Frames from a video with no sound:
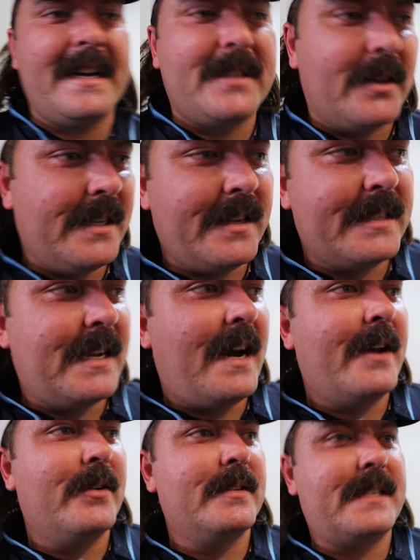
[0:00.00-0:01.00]
Tossing the
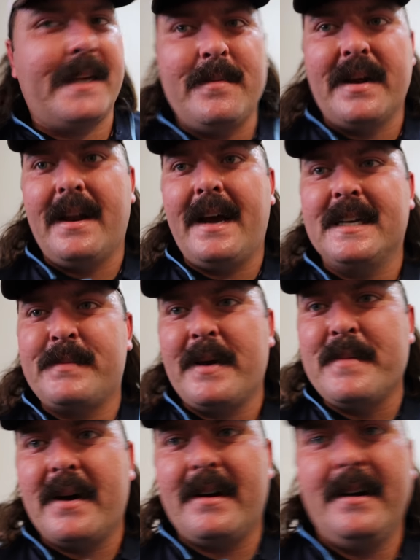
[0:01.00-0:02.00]
guitar doing seen better days,
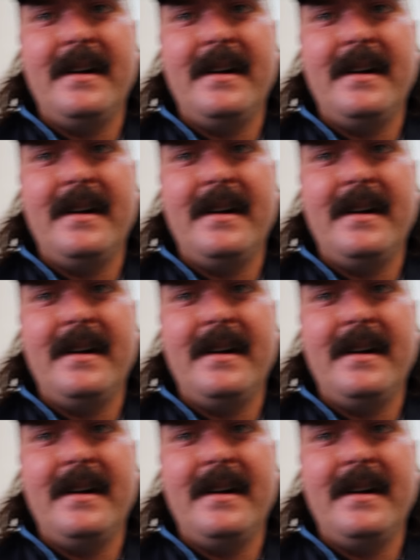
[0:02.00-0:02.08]
Pete Murray.